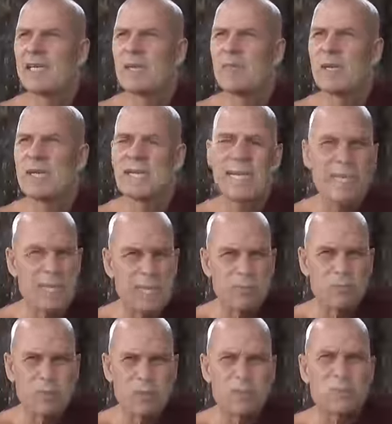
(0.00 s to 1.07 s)
May they gain
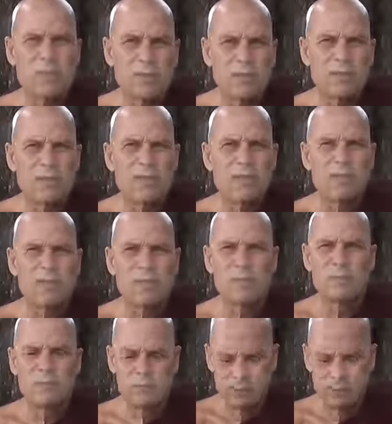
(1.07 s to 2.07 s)
much merit therefrom.